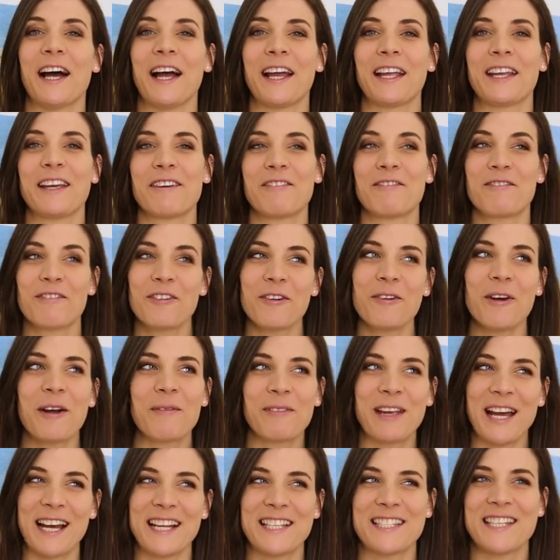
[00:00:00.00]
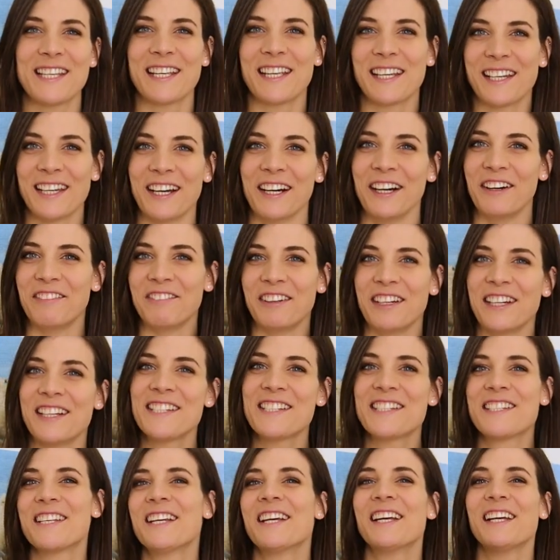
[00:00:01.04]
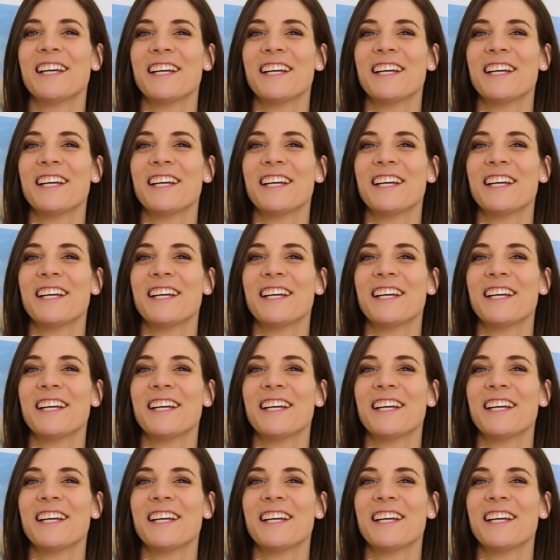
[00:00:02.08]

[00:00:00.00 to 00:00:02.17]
I can feel I'm getting nervous.